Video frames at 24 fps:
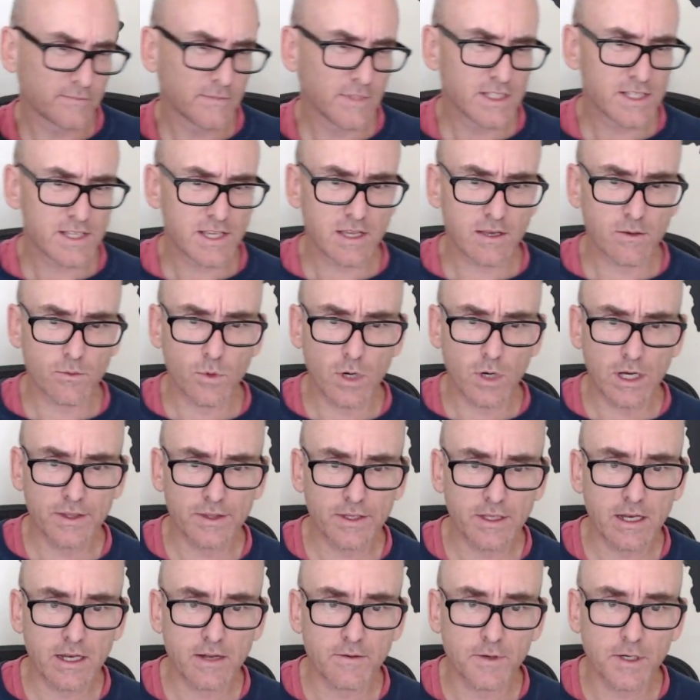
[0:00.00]
is the one
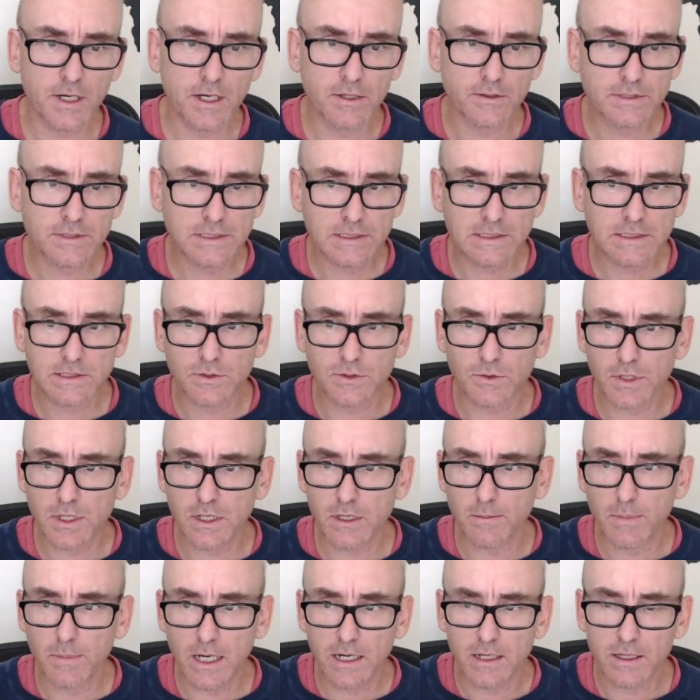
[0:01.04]
that everyone else is
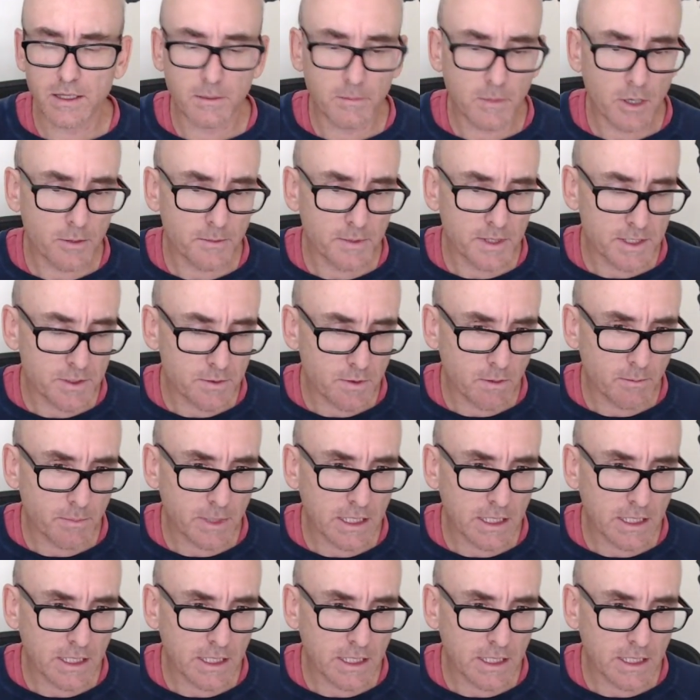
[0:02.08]
talking about at the moment as well.